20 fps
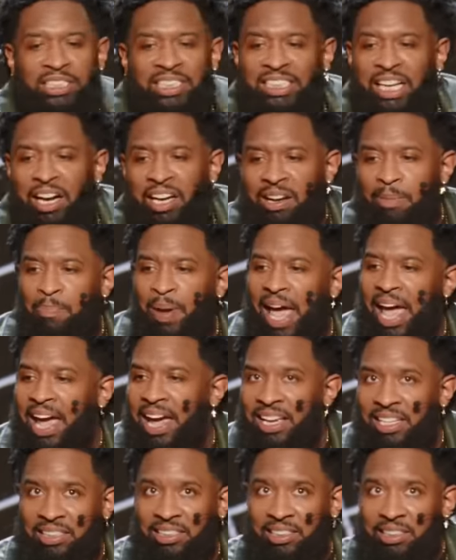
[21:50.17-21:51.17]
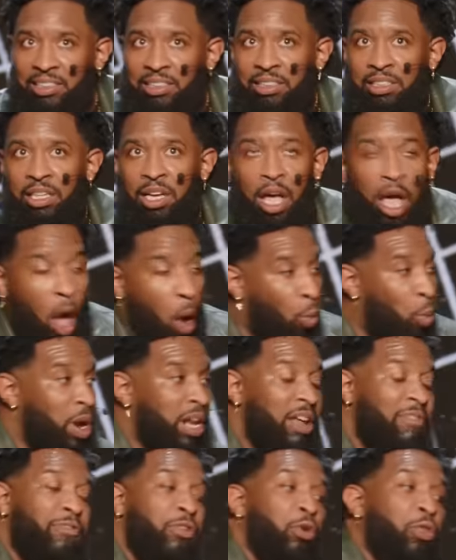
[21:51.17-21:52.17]
son a pass. When
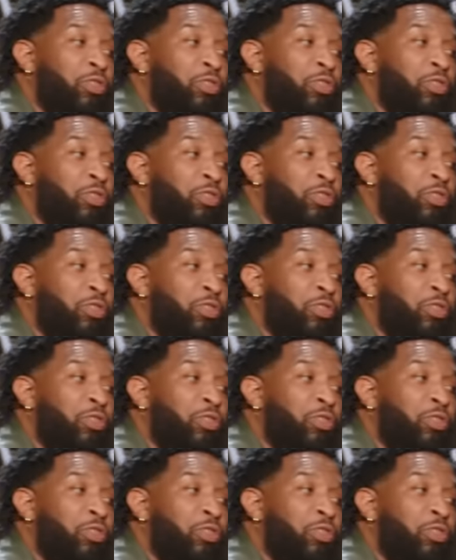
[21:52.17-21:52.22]
if you